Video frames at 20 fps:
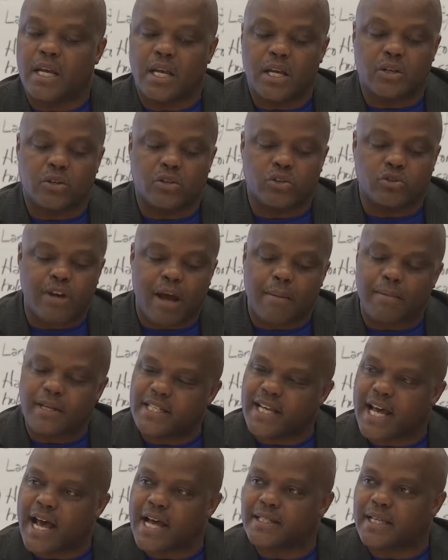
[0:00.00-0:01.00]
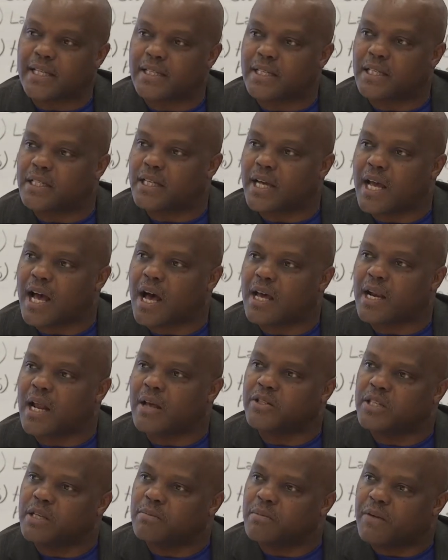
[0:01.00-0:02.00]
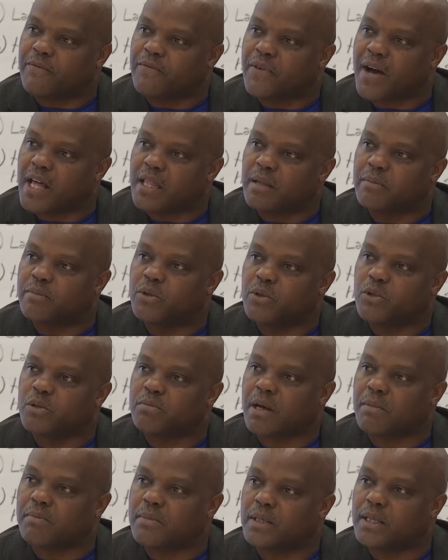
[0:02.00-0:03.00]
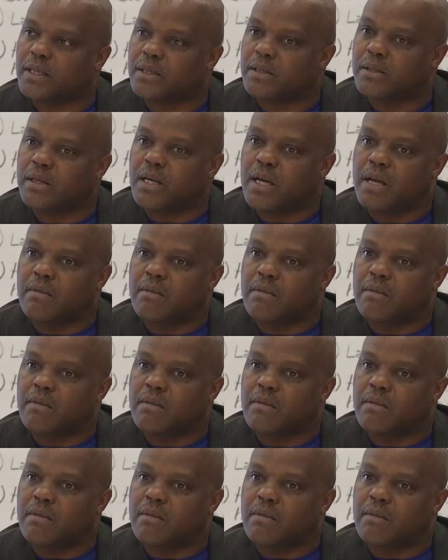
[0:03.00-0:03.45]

traumatized as a child. I see my father abuse my mother.